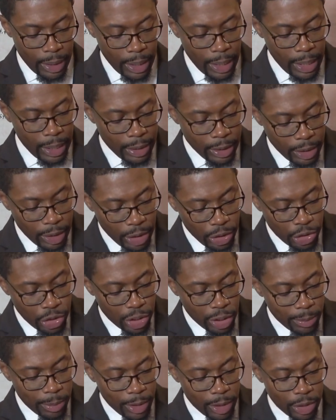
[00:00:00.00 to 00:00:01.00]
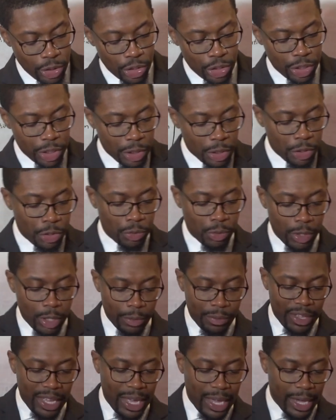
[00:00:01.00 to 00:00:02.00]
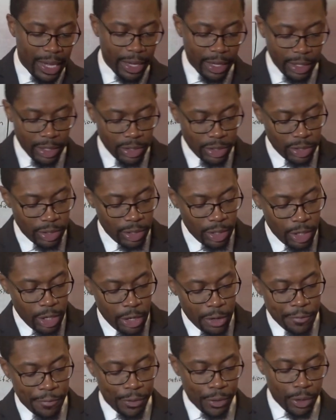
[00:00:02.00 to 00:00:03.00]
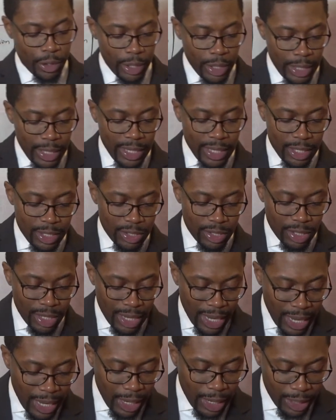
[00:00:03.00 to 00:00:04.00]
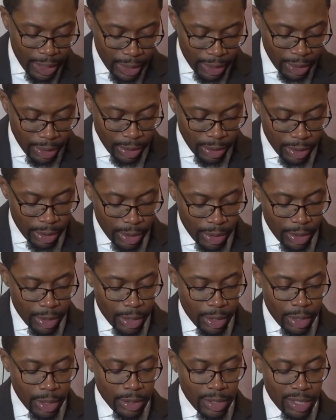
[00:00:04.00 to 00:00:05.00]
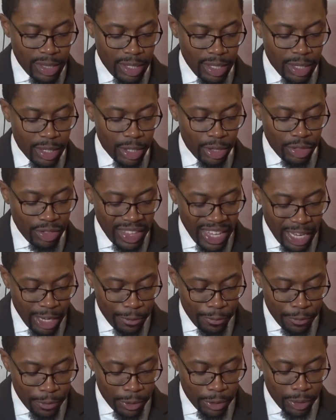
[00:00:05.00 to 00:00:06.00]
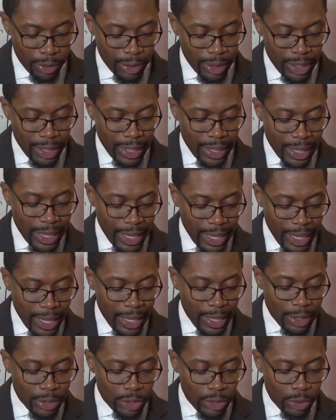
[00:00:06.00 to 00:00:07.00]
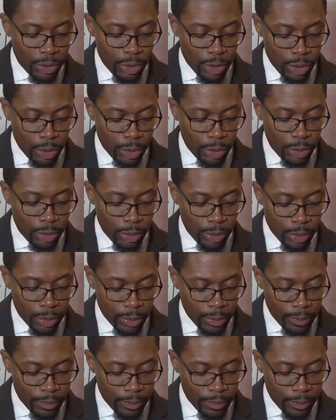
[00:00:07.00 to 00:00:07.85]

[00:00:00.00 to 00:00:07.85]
And ye shall be the children of the highest, for he is kind unto the unthankful, and to the who?